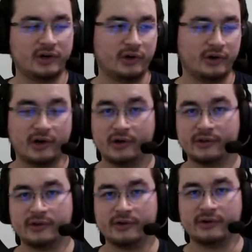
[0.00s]
or
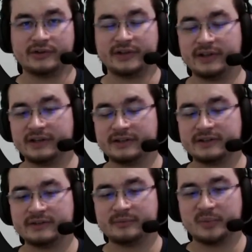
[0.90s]
other
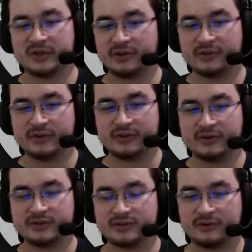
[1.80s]
settings put on
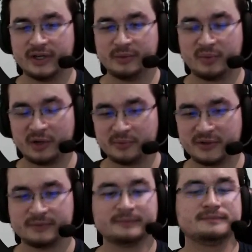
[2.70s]
the story props,